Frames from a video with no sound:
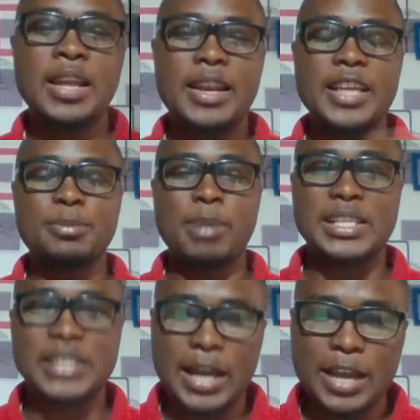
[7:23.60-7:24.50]
let's
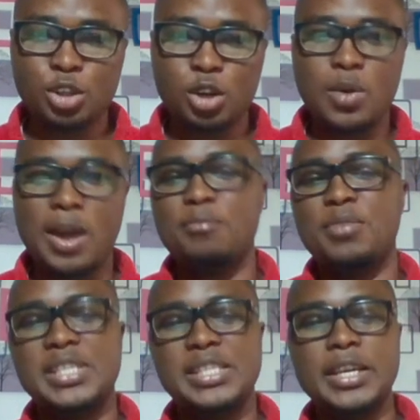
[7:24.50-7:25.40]
practicalize all we have
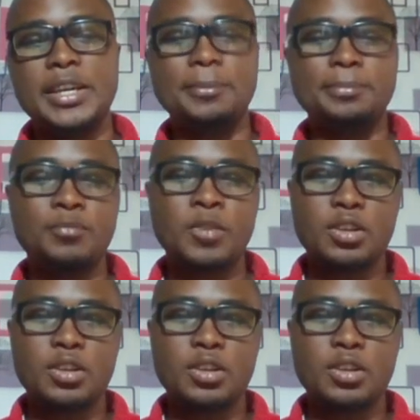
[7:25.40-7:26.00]
been saying.